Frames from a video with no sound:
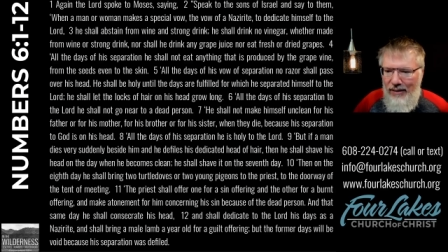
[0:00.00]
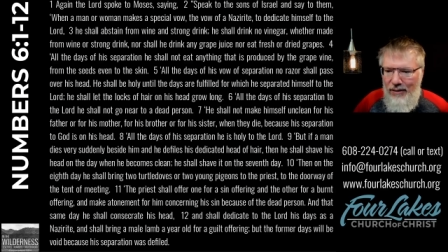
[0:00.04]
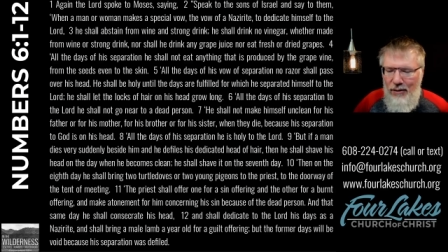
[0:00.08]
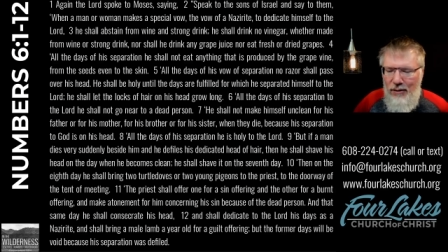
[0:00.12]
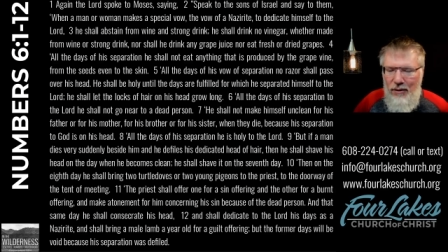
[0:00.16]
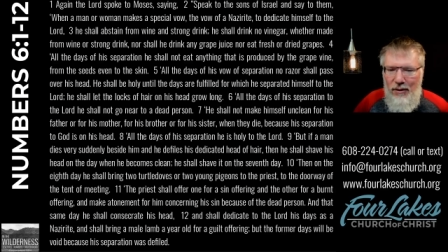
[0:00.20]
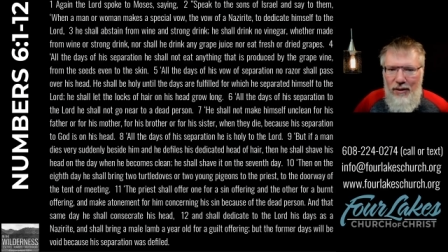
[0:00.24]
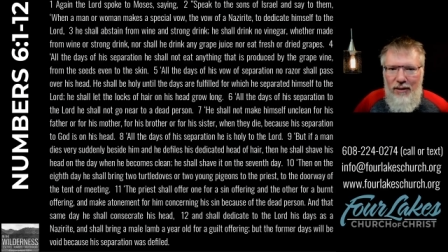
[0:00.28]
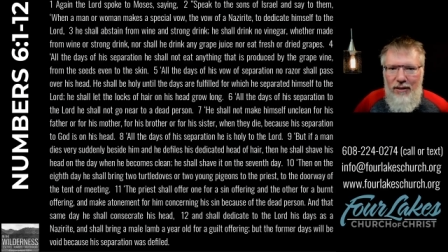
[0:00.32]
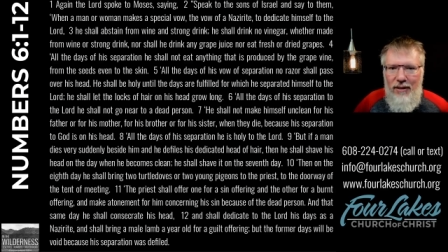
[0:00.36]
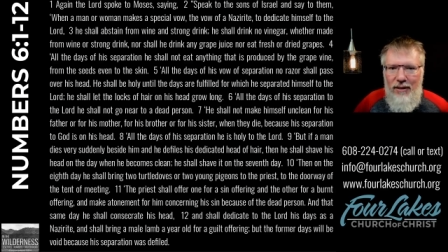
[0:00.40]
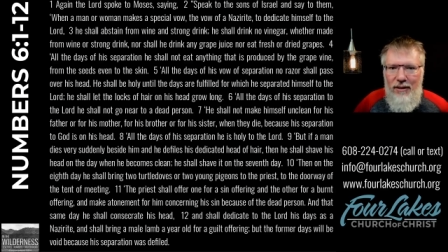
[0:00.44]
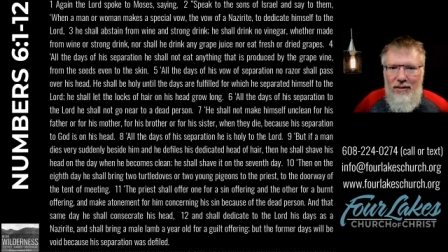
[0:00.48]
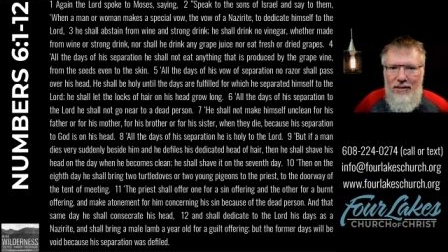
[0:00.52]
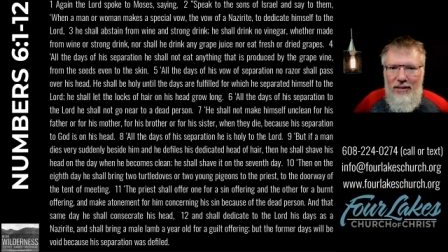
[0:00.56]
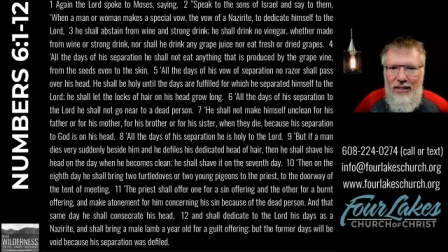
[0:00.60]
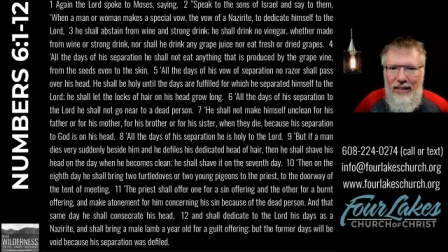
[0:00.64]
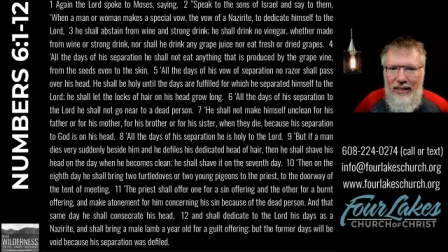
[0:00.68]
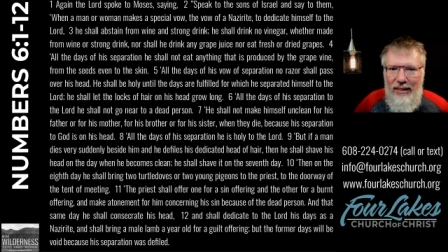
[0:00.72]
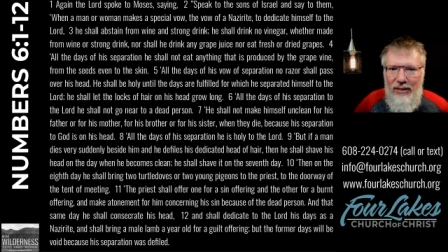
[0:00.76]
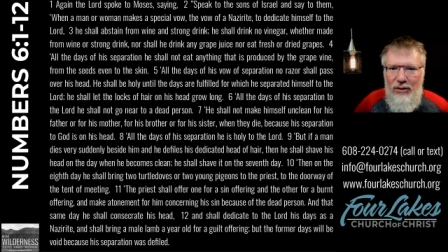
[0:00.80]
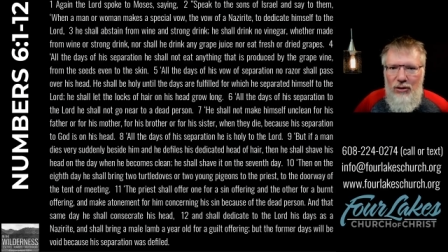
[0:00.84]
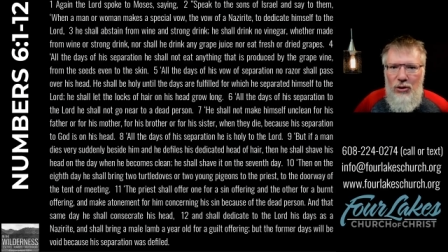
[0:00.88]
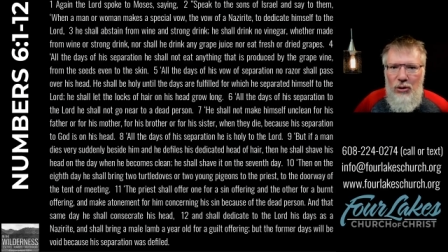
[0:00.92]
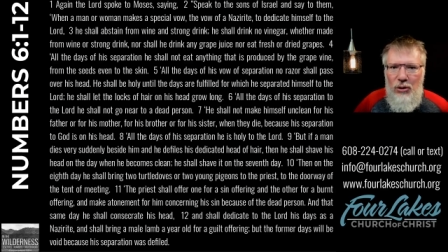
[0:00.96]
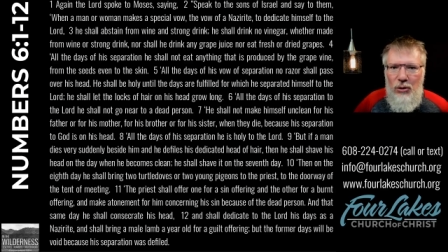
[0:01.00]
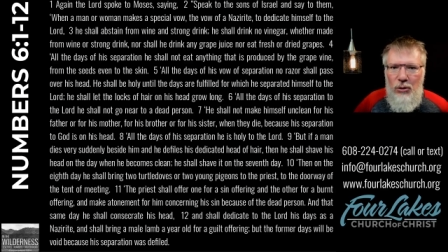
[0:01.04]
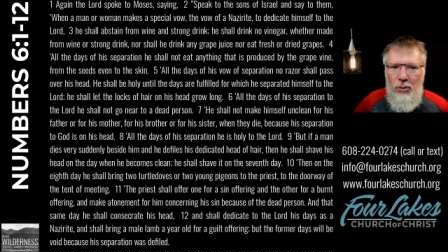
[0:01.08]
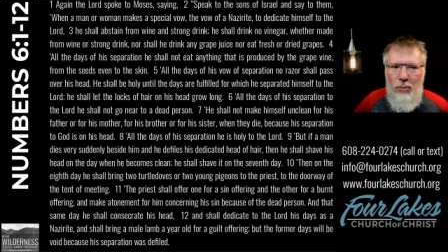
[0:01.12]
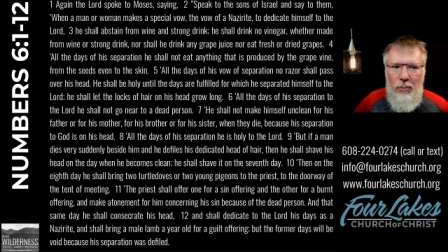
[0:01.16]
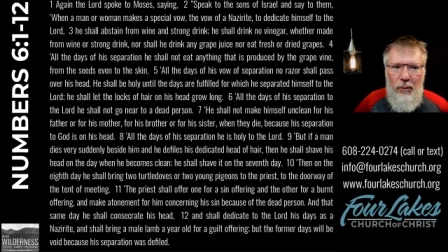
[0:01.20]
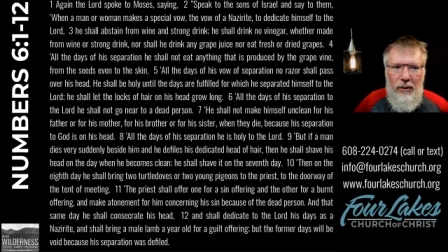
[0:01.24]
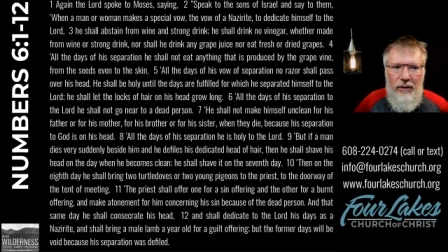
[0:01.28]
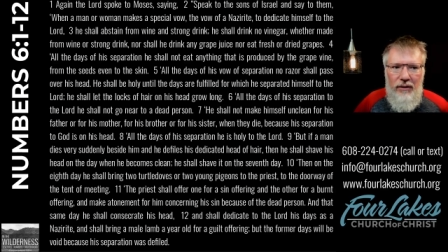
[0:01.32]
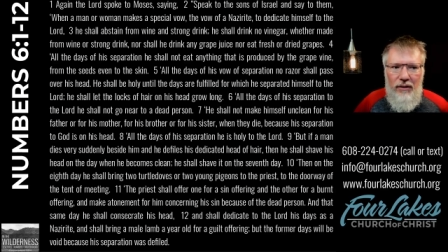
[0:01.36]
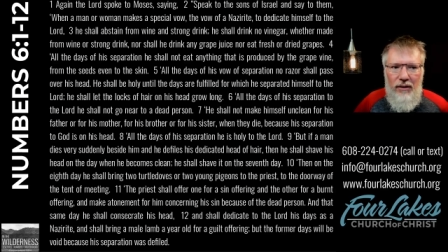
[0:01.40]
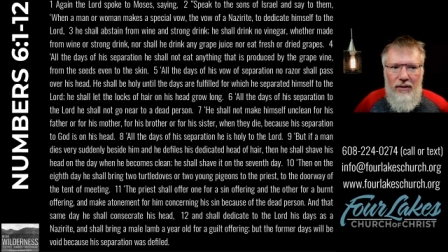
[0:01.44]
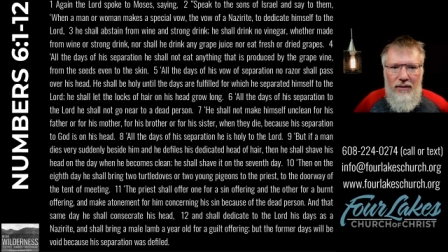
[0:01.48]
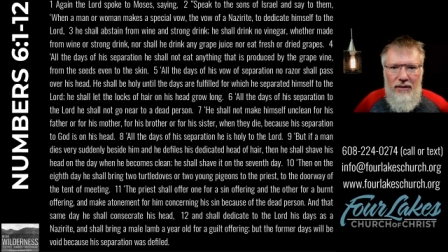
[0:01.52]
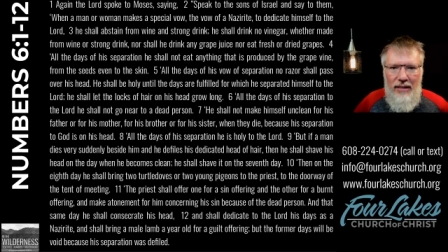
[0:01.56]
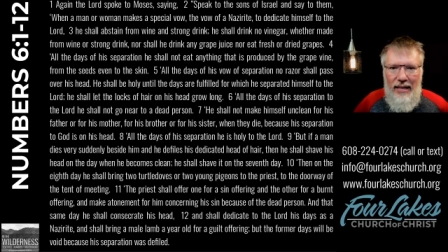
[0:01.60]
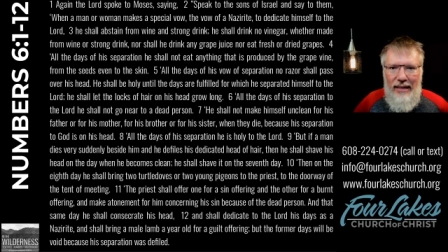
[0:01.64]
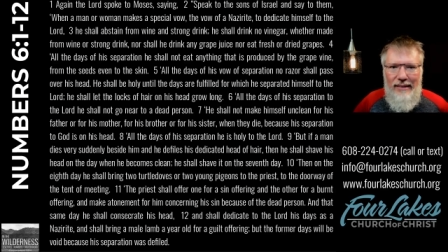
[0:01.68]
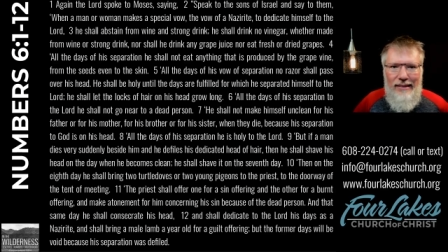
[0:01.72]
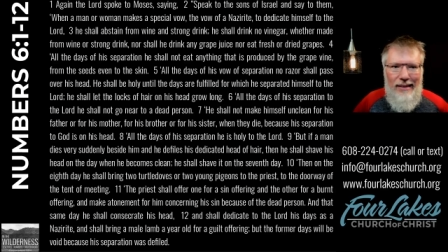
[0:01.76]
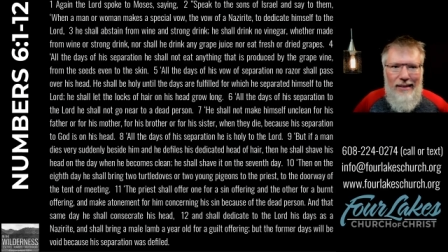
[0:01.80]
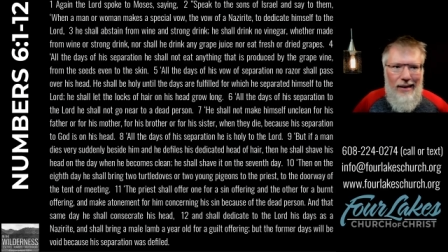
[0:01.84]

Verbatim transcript: You didn't intend to, but the dead